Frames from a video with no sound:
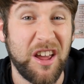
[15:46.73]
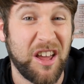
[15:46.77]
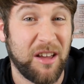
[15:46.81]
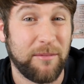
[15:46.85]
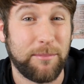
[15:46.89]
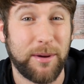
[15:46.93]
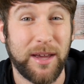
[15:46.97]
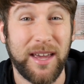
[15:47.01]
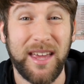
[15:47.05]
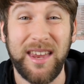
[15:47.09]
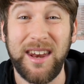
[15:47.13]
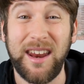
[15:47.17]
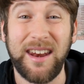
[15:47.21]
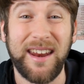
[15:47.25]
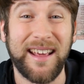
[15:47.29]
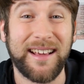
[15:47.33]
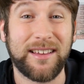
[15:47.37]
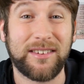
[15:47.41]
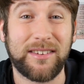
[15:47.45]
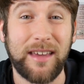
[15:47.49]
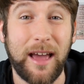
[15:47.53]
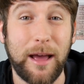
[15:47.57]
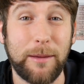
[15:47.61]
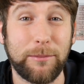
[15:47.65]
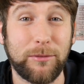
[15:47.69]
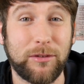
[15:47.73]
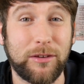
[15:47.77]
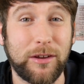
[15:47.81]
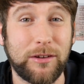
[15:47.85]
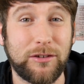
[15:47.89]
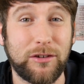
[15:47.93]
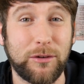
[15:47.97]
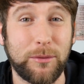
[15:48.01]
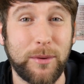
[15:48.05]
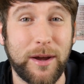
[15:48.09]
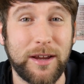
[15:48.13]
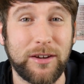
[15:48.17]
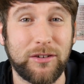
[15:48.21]
but in an exam
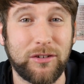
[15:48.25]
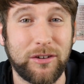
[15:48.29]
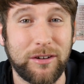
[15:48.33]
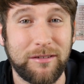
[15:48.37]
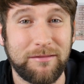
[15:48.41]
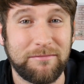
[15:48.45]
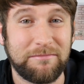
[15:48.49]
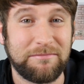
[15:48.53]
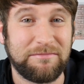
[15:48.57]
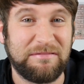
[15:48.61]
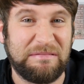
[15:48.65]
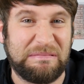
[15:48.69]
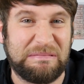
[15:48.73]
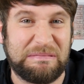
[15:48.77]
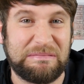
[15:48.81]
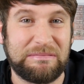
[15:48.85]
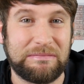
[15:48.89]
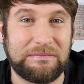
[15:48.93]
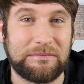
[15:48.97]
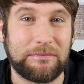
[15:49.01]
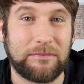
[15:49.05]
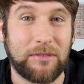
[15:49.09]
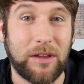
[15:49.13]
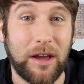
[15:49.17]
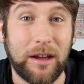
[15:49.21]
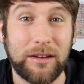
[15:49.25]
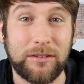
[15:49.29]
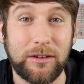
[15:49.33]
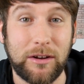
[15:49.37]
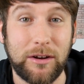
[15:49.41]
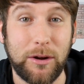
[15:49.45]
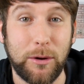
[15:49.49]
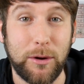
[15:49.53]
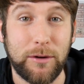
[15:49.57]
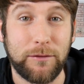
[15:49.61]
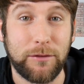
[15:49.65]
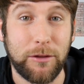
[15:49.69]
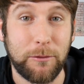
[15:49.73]
situation, I don't
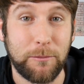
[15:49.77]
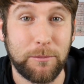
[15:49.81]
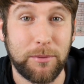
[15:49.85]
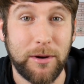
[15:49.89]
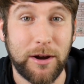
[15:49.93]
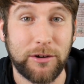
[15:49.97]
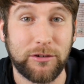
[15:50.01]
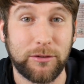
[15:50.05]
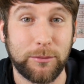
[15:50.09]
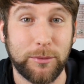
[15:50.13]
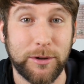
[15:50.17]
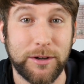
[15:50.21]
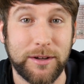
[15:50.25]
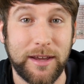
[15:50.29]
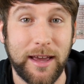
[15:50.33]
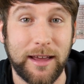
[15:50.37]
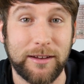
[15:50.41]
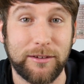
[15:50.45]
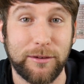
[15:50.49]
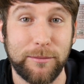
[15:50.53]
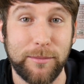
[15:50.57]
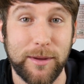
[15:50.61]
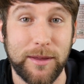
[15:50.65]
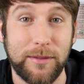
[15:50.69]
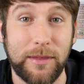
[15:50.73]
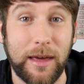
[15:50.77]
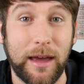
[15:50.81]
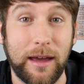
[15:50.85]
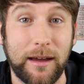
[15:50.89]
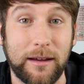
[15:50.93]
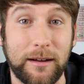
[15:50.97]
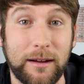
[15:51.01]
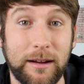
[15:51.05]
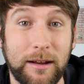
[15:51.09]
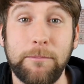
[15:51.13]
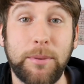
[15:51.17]
know if the pressure would get to me there.